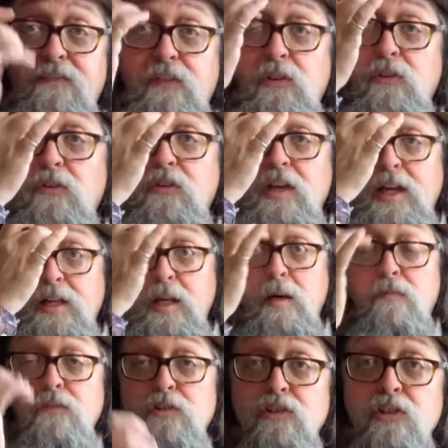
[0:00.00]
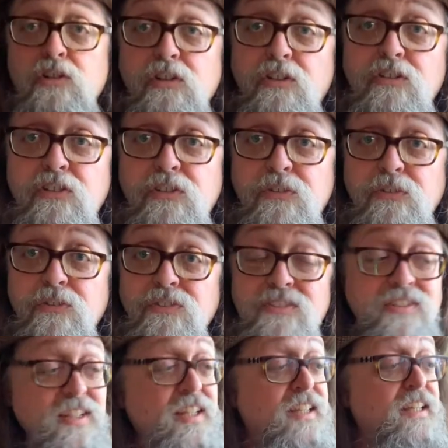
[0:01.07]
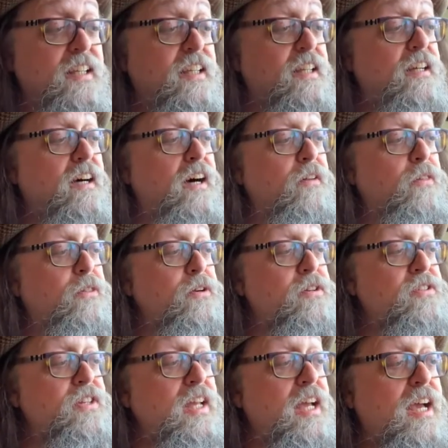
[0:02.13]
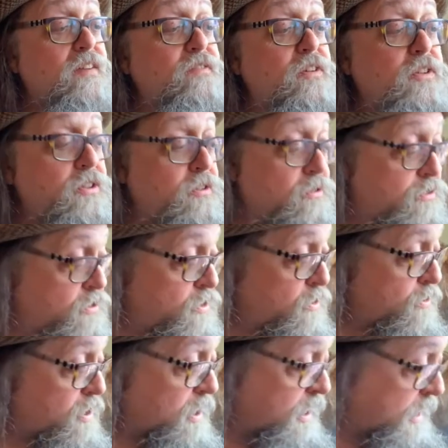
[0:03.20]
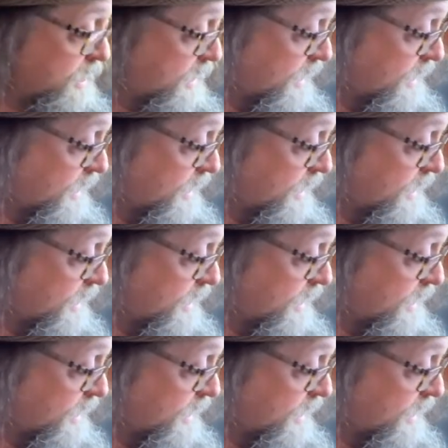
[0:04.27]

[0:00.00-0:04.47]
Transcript: If you sign up for Turtle Tunes on Thursday afternoons, you are going to